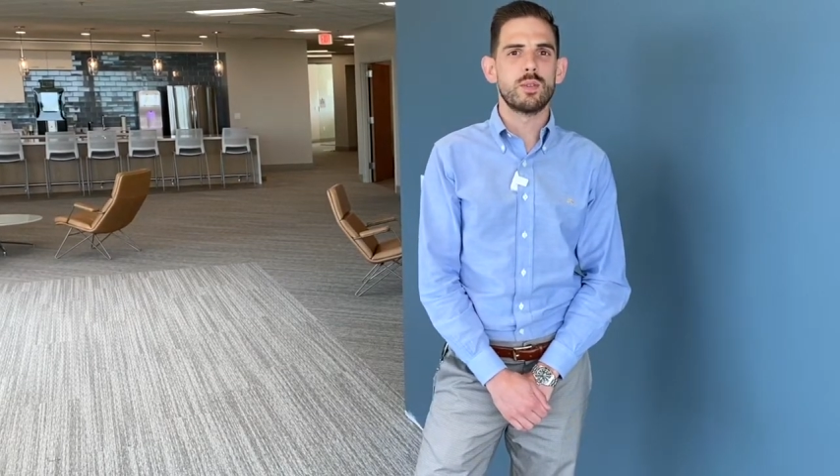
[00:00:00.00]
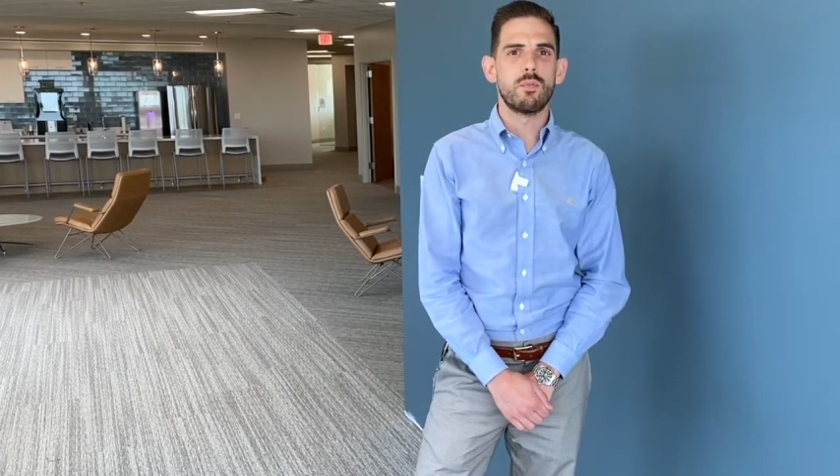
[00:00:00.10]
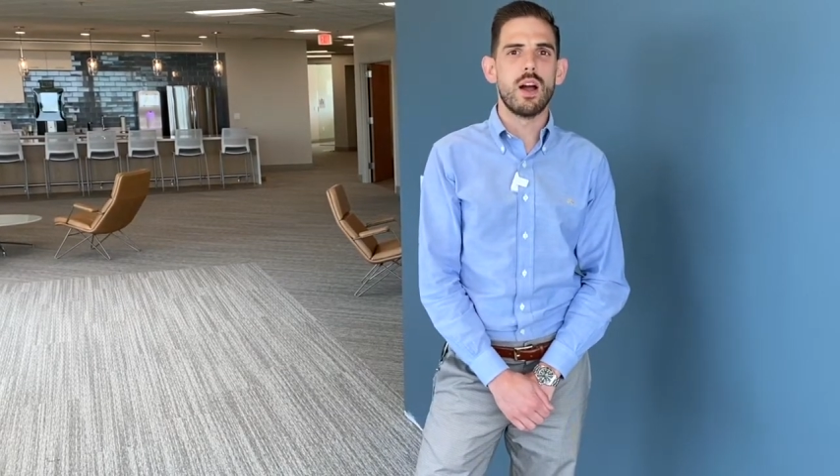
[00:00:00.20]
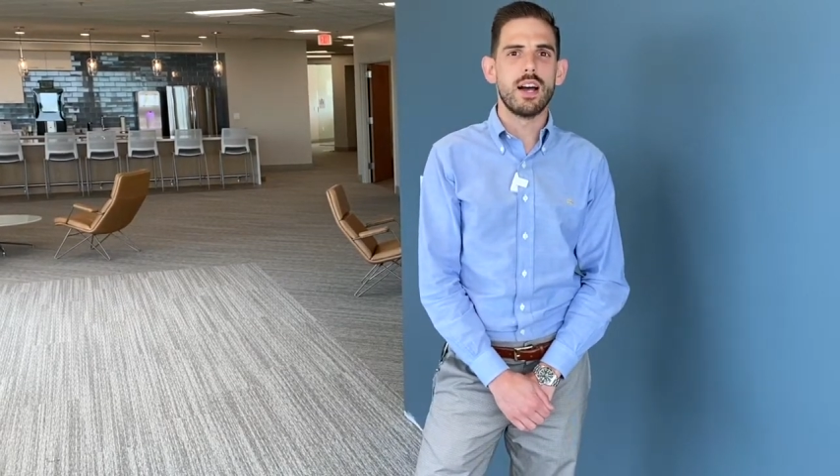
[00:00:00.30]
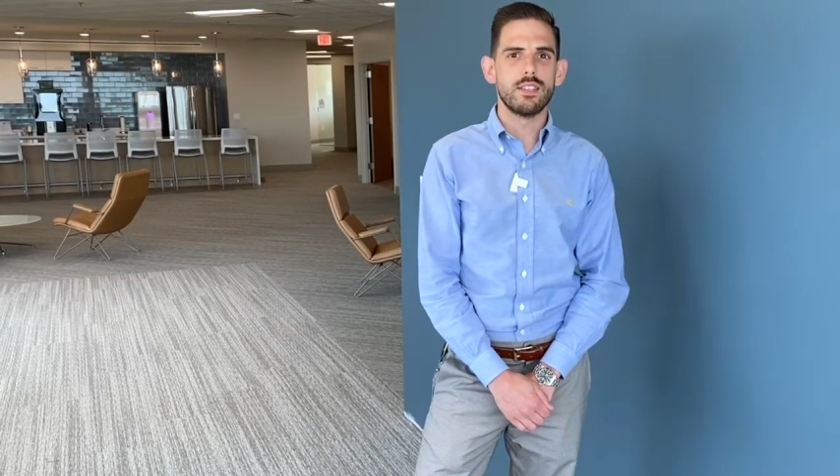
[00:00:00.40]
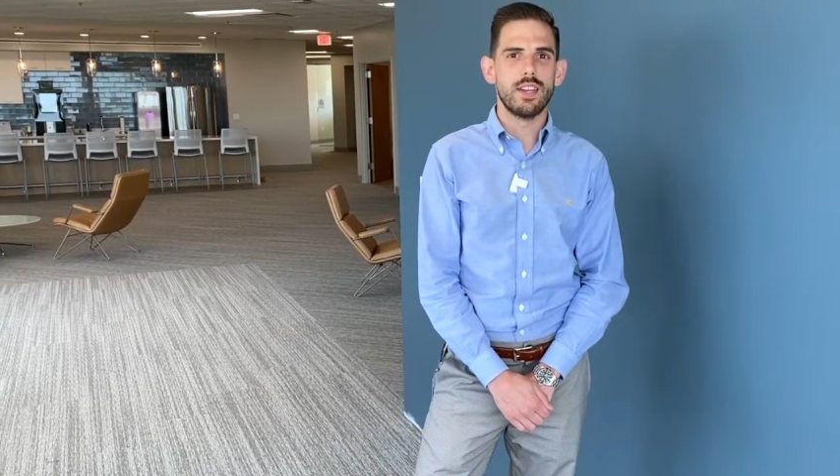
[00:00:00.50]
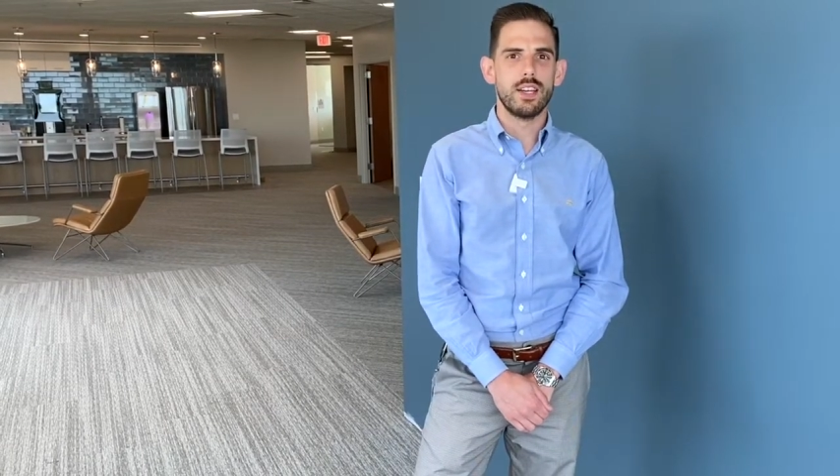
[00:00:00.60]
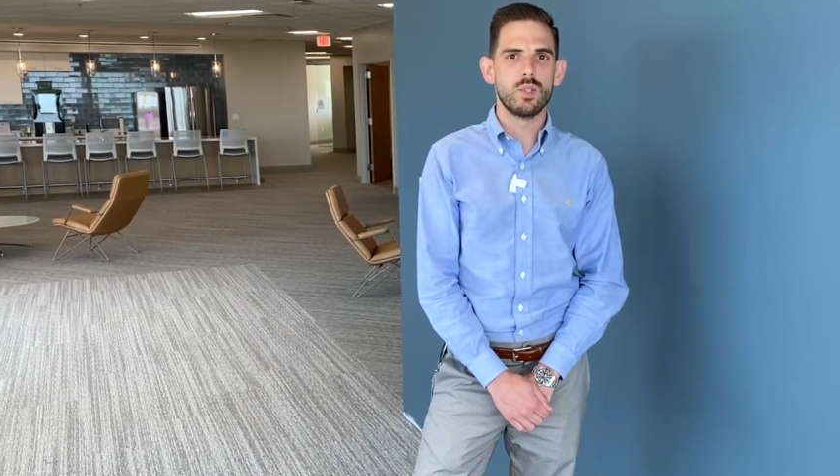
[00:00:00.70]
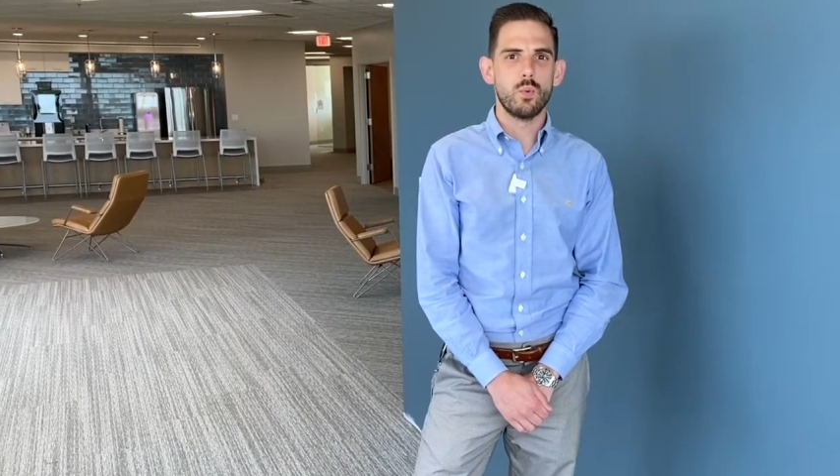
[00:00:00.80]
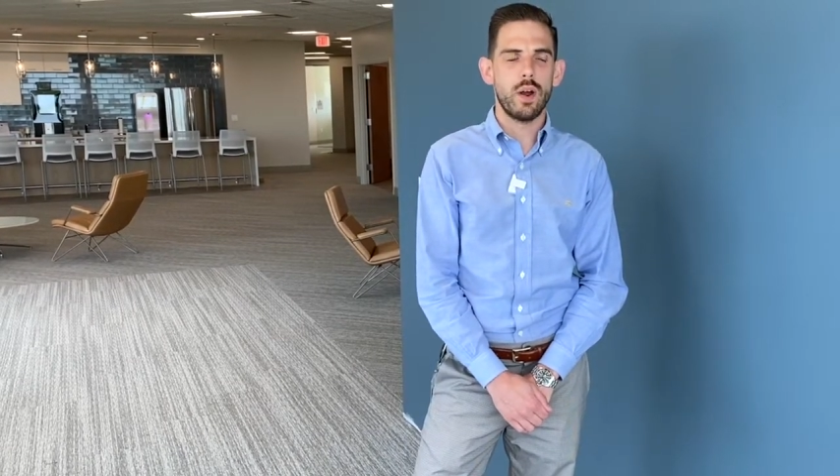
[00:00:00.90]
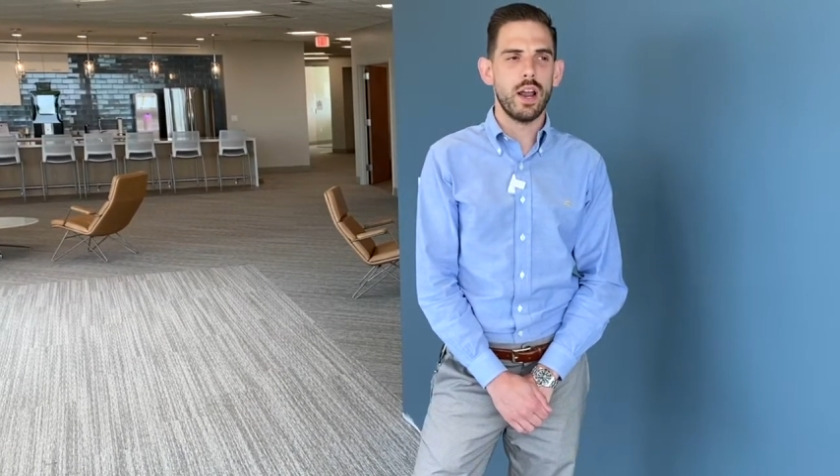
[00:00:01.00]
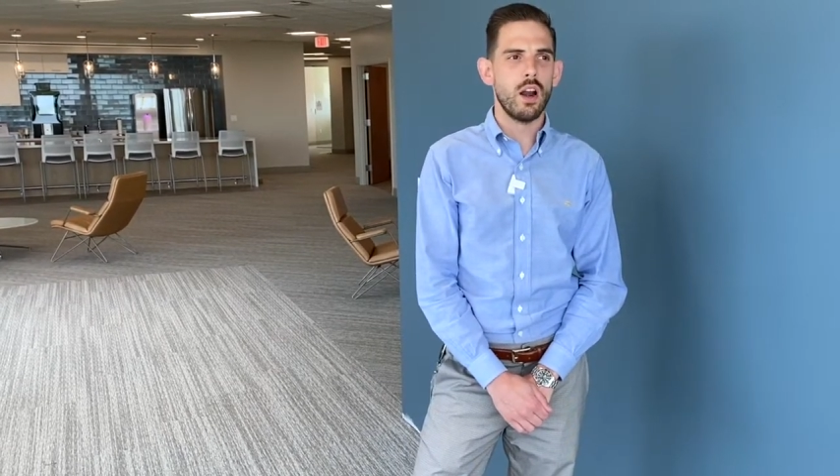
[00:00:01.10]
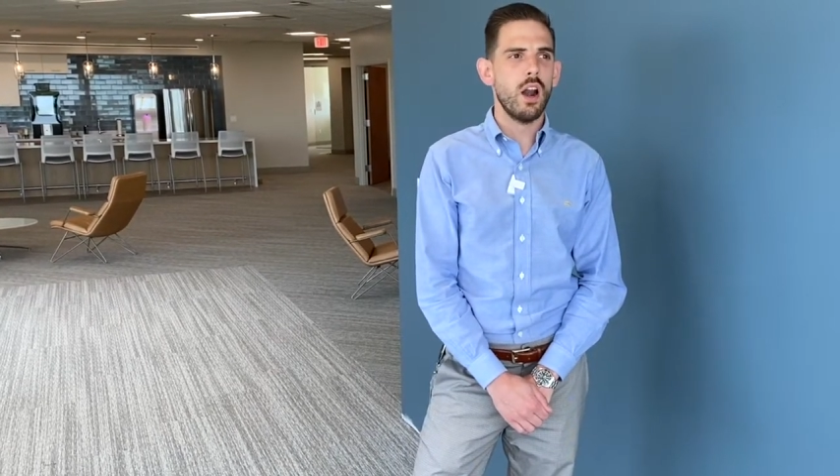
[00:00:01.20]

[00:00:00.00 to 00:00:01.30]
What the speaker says: process where